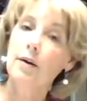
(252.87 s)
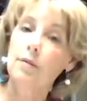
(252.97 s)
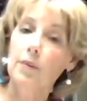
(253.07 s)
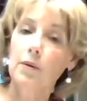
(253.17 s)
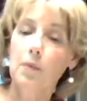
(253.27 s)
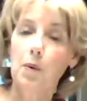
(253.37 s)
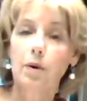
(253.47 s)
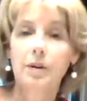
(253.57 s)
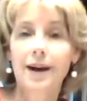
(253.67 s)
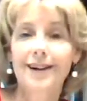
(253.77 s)
from the
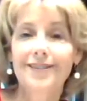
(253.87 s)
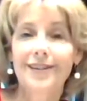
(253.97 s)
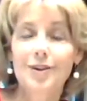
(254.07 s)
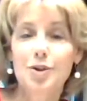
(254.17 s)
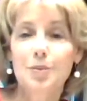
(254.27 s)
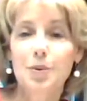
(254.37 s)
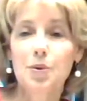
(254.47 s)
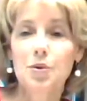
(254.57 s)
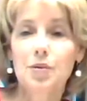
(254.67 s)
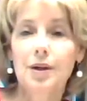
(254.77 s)
boiled kind of
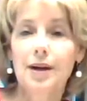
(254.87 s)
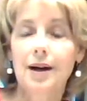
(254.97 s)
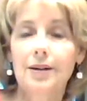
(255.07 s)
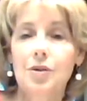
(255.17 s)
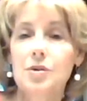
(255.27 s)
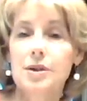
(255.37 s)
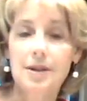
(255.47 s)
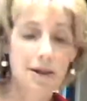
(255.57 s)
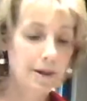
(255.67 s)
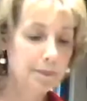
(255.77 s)
vegetables or the kind that you
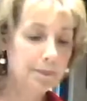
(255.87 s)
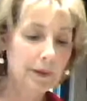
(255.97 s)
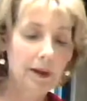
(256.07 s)
steam.